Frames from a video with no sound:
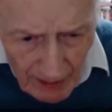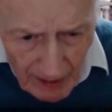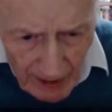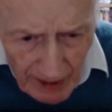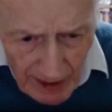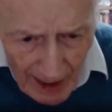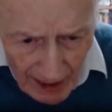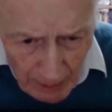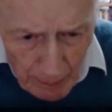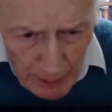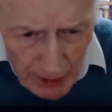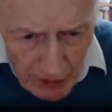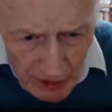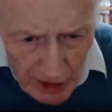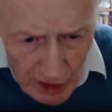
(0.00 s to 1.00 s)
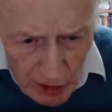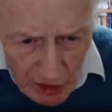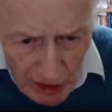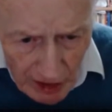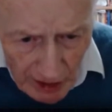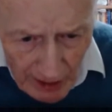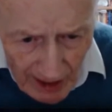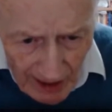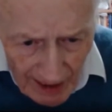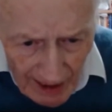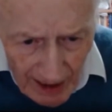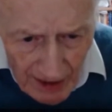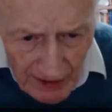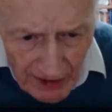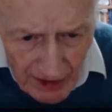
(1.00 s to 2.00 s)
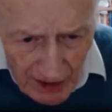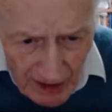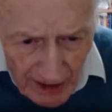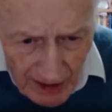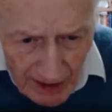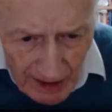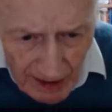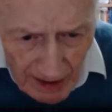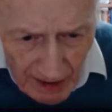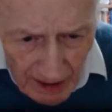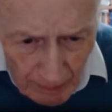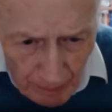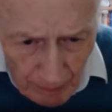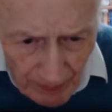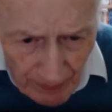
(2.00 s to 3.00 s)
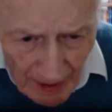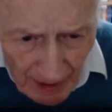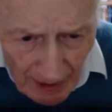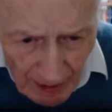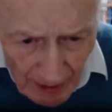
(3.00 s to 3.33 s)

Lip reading: He had been teaching at a